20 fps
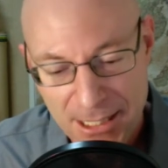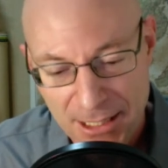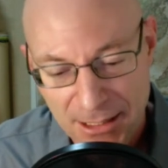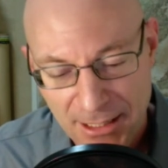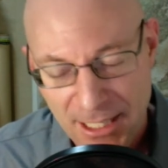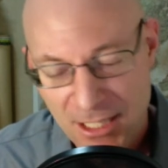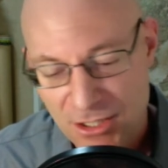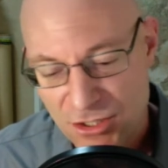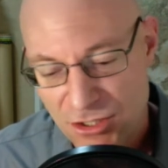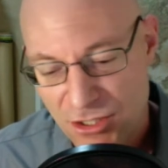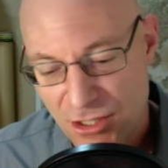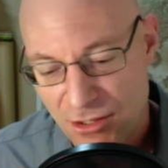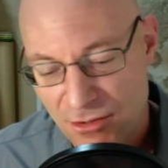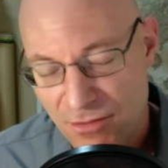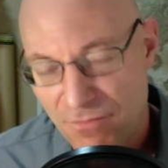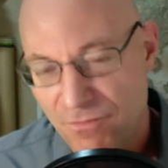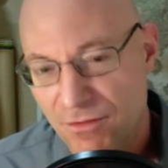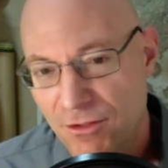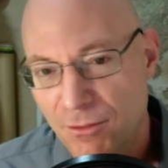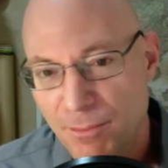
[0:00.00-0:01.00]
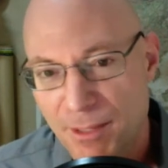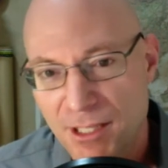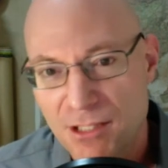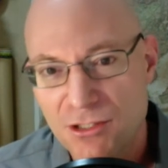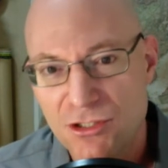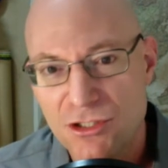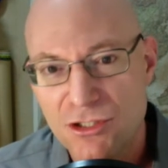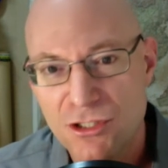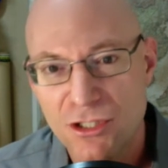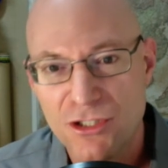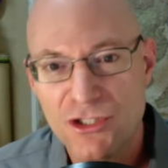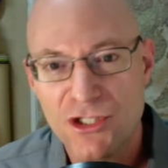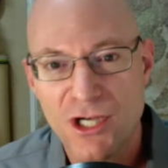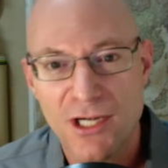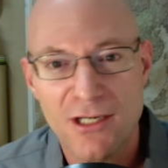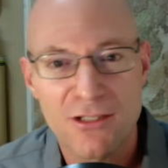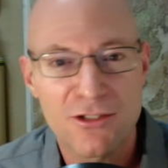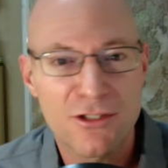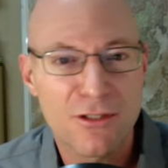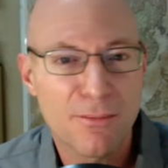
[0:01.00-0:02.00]
Last year, the Philippines took
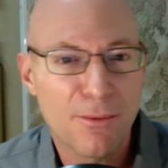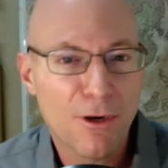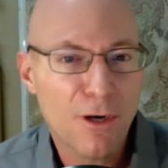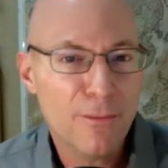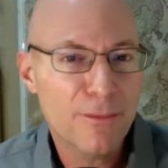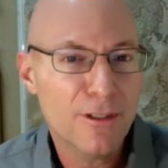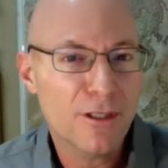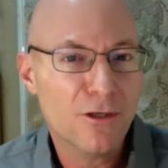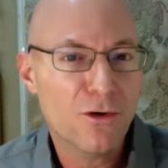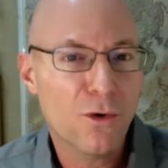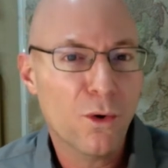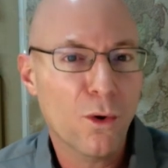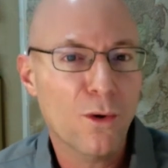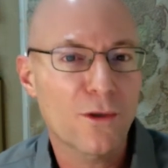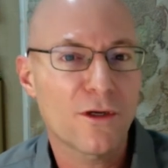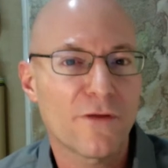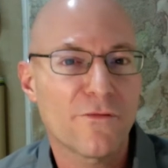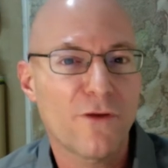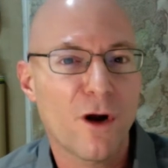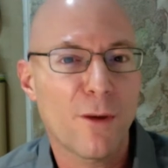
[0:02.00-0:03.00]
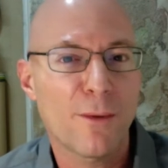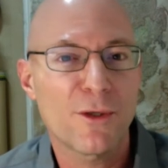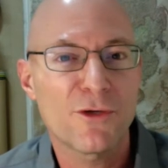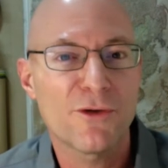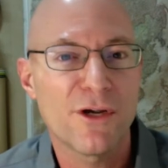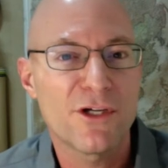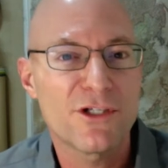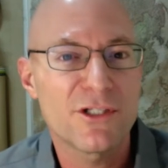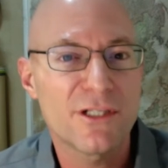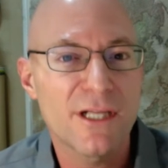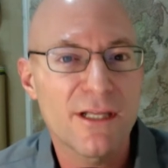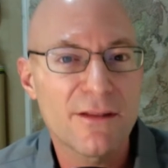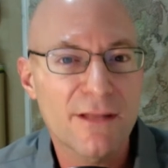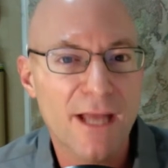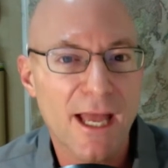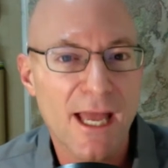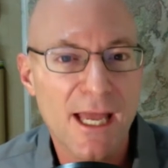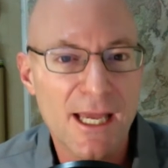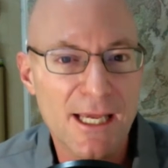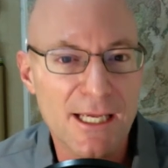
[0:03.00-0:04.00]
China to the Permanent Court Arbitration in The
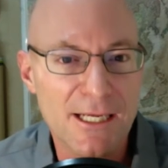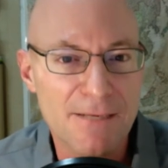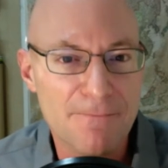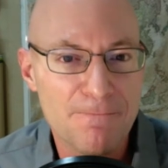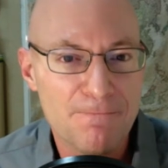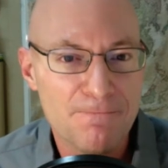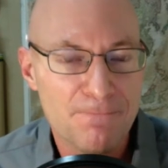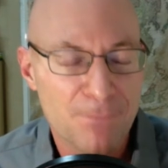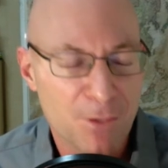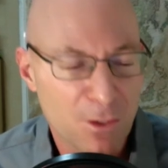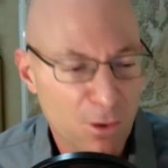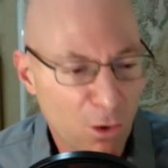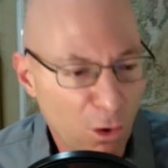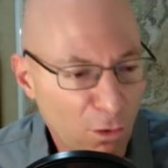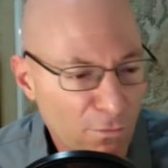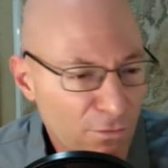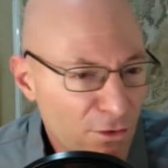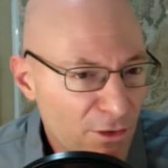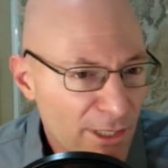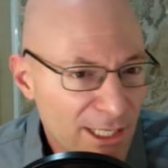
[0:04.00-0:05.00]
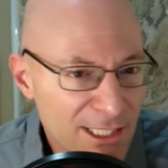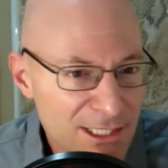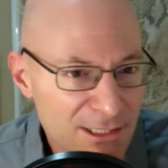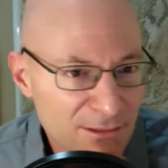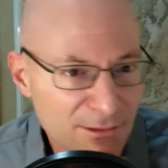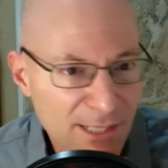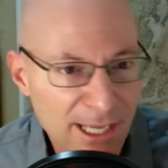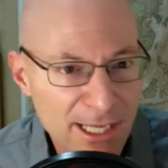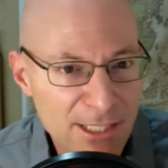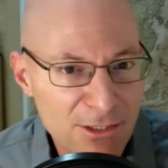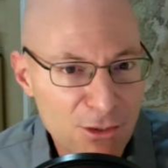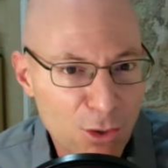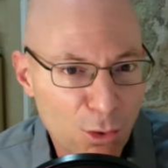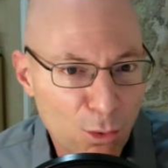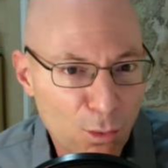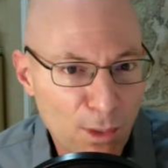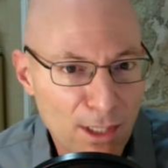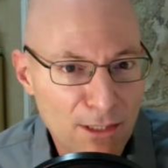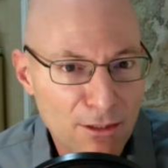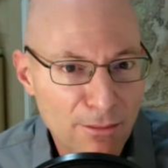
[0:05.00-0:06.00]
Hague over its land
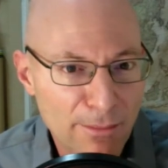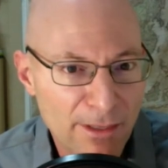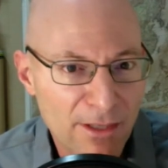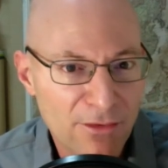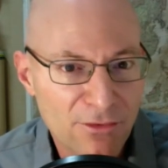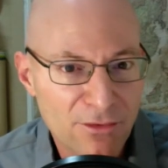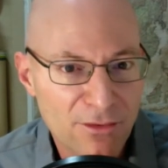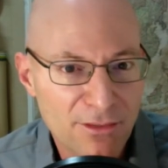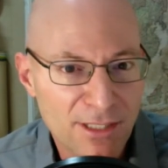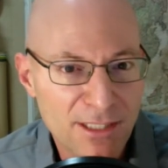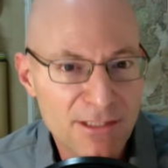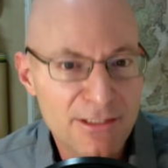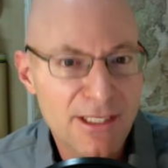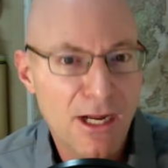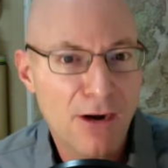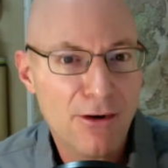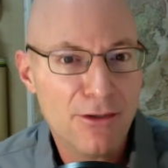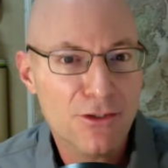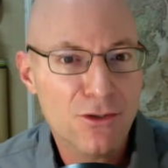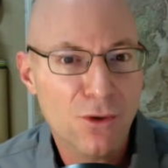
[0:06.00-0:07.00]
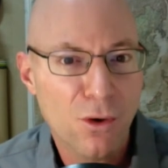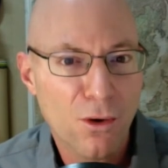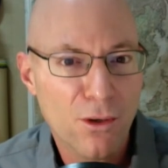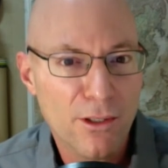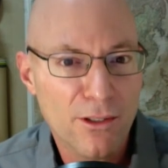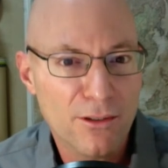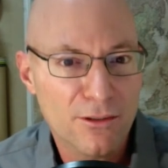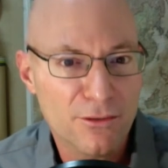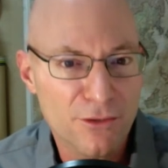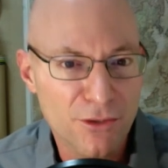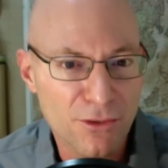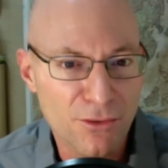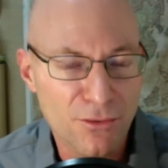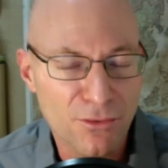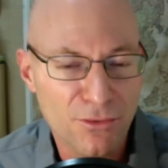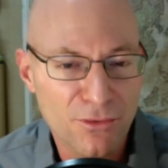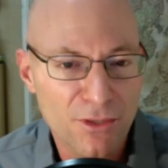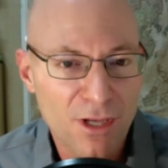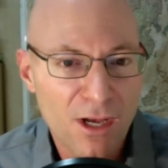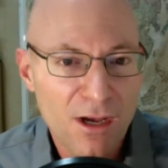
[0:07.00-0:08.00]
reclamation and territorial
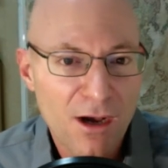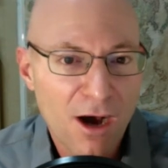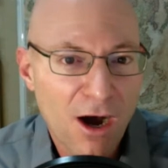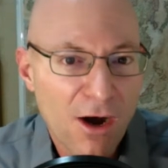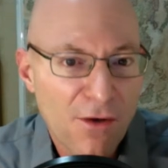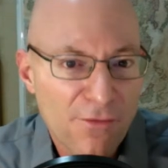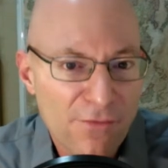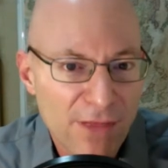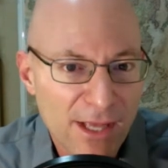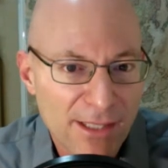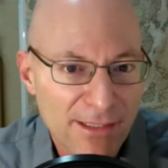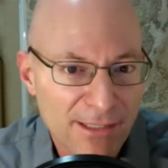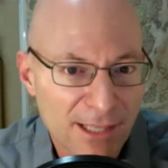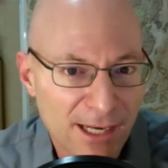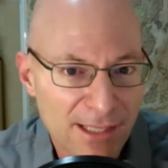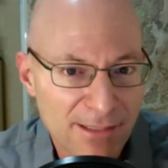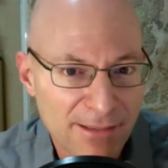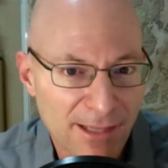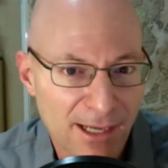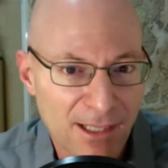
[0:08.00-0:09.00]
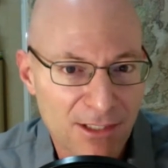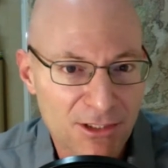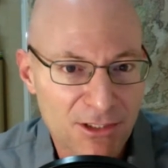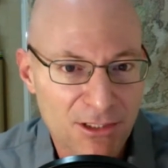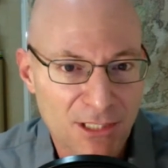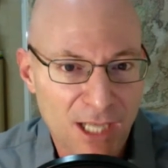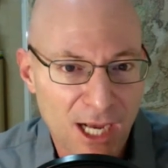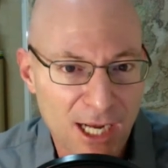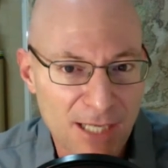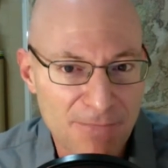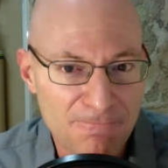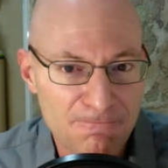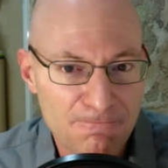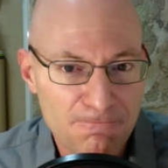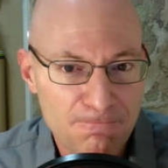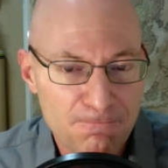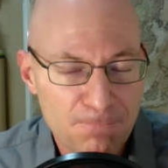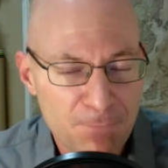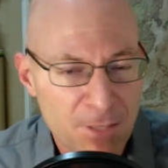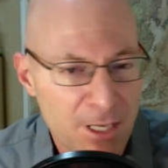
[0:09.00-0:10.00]
use of that Nine-Dash Line.
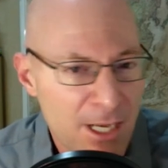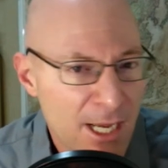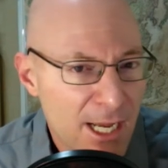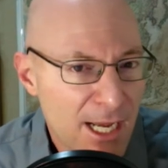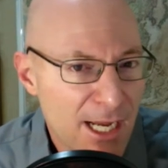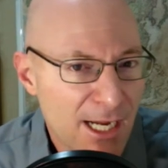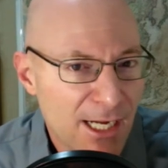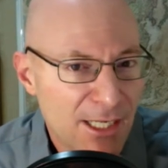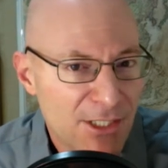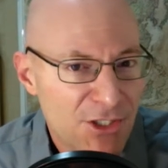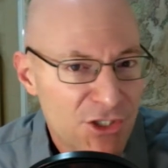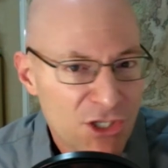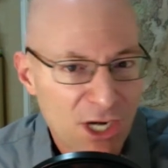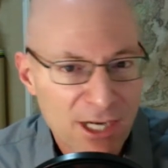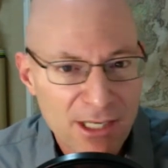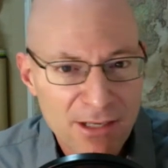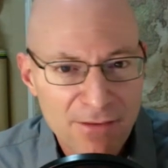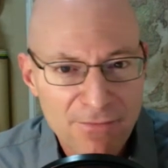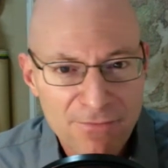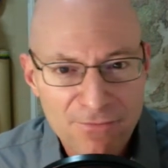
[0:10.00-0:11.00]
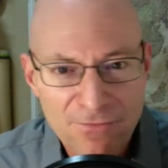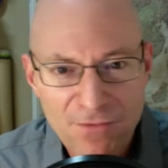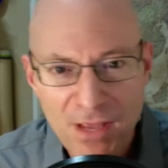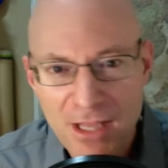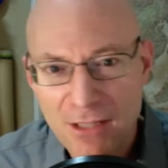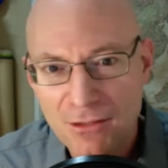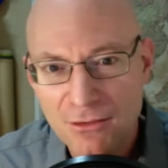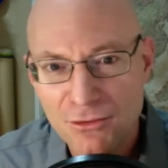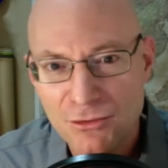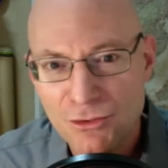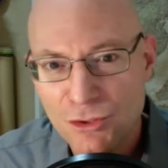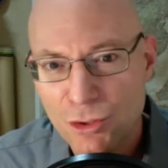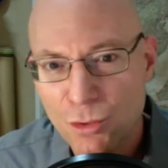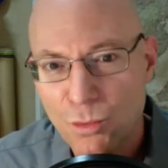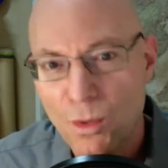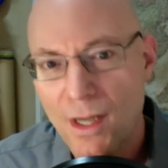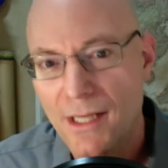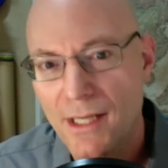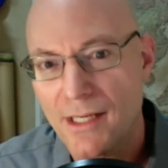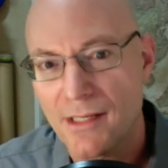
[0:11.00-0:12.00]
China fails to
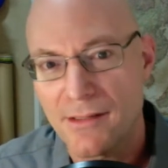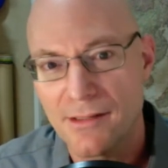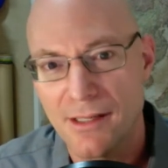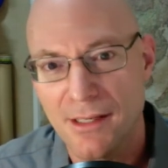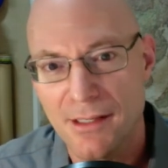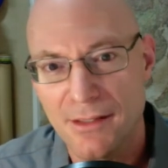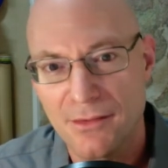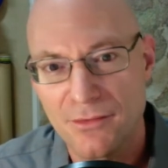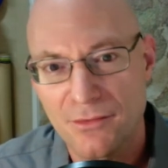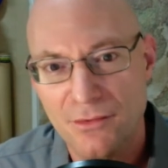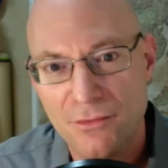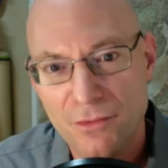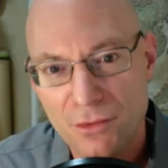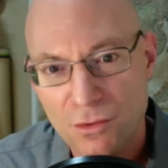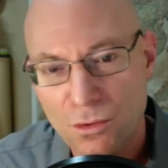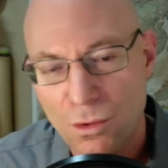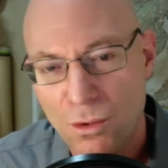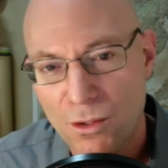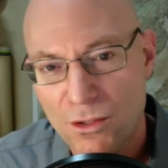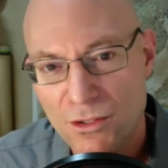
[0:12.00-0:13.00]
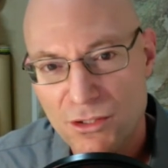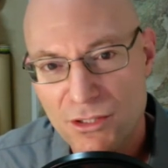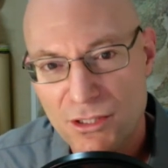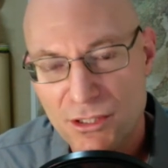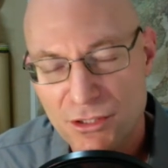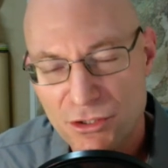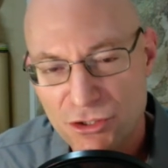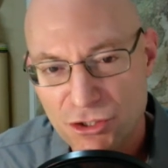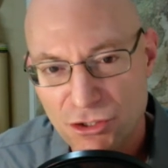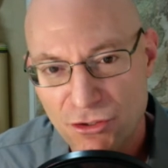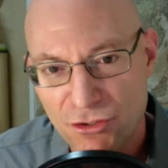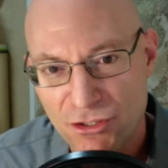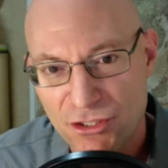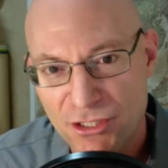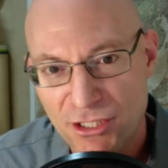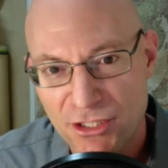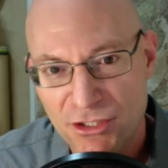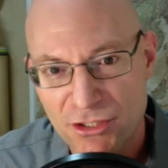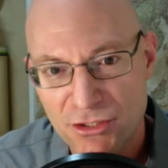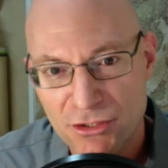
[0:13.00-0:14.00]
recognize the court's
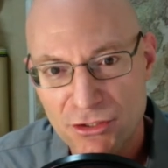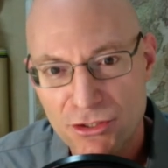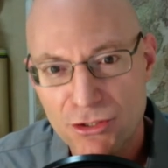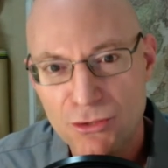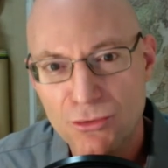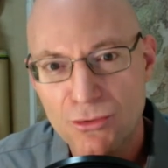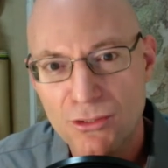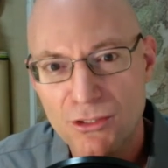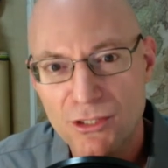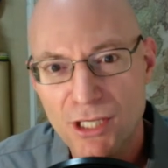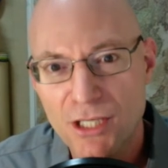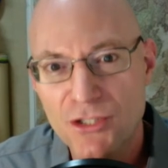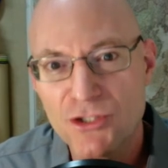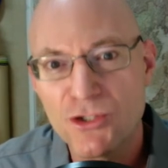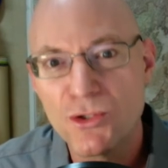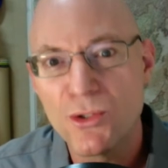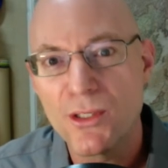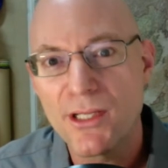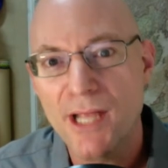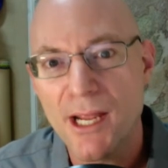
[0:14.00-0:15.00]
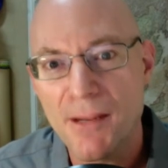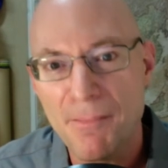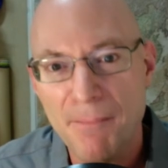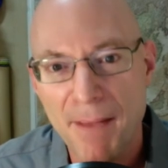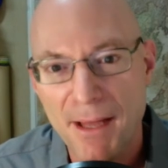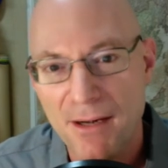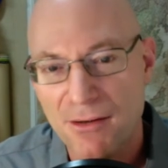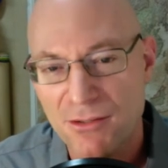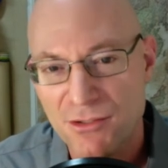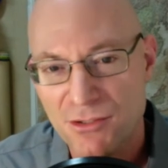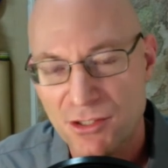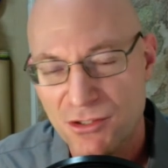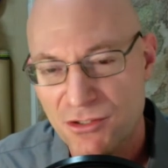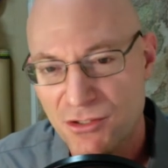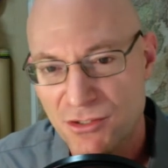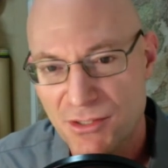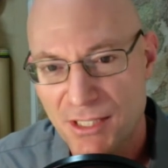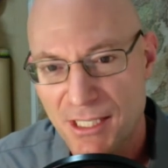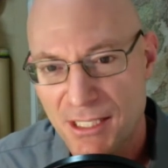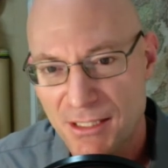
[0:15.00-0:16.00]
jurisdiction to adjudicate matters such
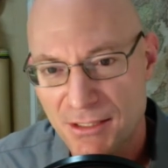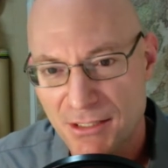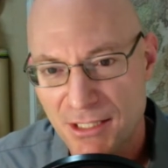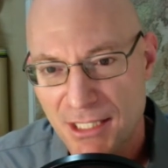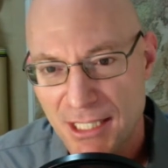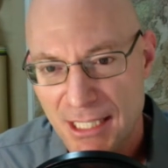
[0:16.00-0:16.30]
as these,